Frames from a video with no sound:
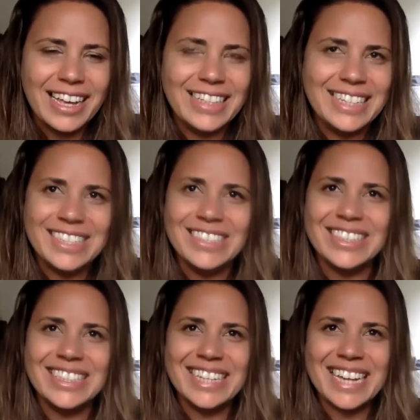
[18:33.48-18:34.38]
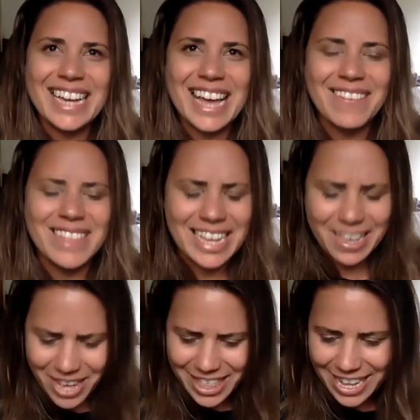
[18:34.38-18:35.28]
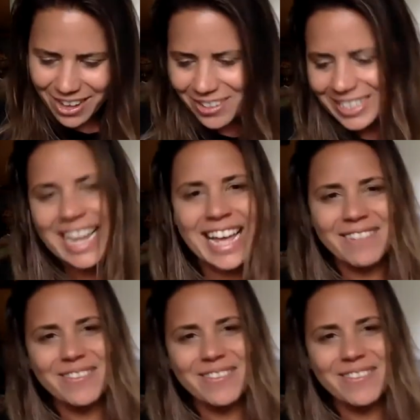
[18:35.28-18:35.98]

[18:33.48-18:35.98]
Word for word: it's interesting. I'm um, thinking, am I that old now?